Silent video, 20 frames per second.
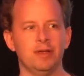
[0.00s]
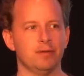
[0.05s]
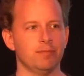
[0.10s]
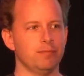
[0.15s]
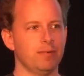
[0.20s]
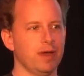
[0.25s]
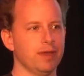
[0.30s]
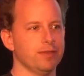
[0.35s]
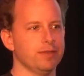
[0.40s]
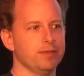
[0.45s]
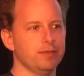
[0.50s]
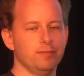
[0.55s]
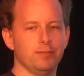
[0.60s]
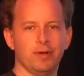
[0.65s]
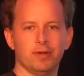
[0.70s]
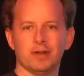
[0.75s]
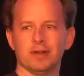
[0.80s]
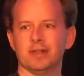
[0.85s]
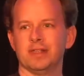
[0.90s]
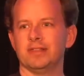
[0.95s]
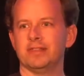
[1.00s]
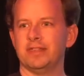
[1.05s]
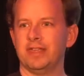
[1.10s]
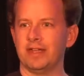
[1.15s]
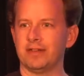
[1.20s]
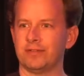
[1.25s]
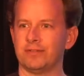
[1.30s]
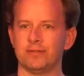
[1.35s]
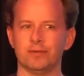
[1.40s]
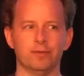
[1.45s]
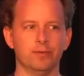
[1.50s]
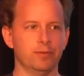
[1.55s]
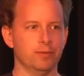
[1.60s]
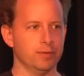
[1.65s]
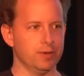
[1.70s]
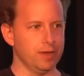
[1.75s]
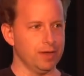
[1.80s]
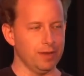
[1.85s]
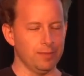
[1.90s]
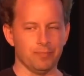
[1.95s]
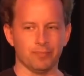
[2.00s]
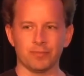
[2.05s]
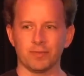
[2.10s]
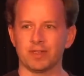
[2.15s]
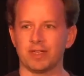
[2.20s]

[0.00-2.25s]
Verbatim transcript: rather than modelling the actual um,